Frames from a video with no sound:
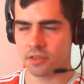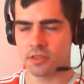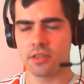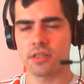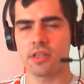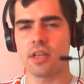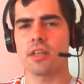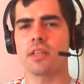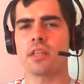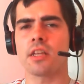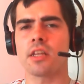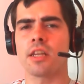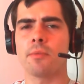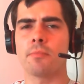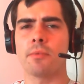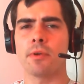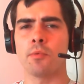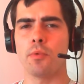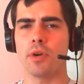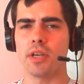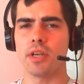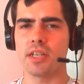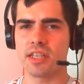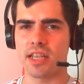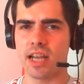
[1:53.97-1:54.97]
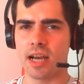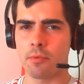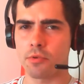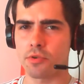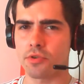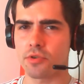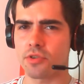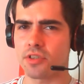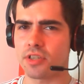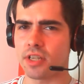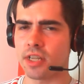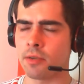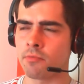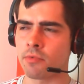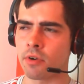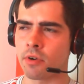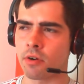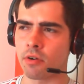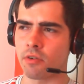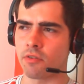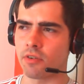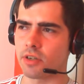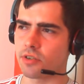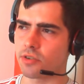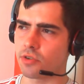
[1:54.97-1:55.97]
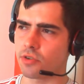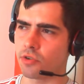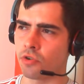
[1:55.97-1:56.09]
It's either going to be West Ham will steamroller us,